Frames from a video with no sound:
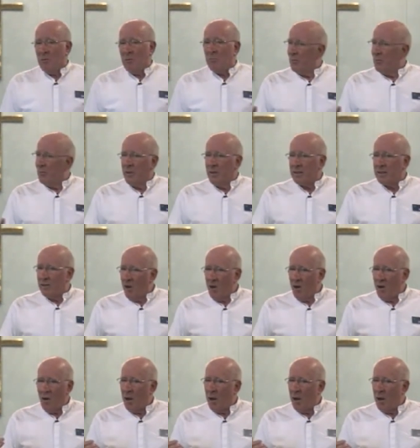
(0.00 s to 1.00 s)
But
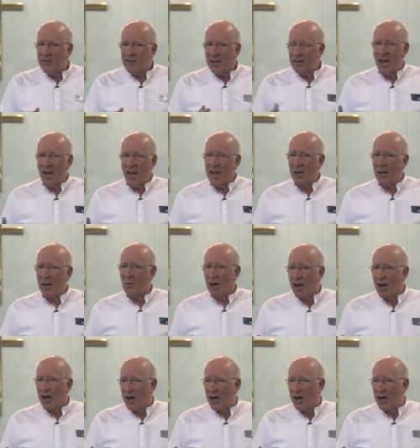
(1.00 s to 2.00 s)
no, I'm not denying what
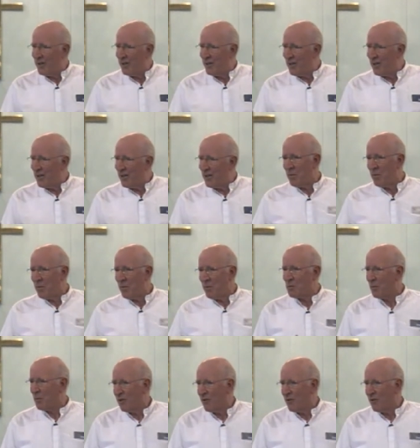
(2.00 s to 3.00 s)
occurred, that's my
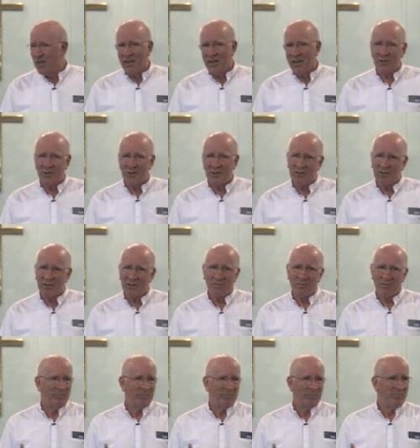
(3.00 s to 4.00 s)
experience.
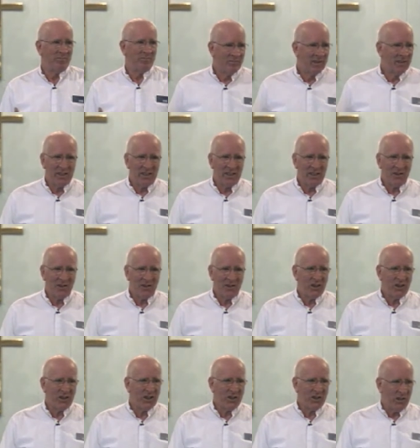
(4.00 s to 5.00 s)
It
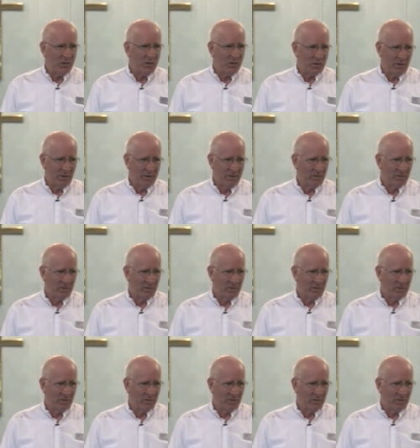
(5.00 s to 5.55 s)
just is.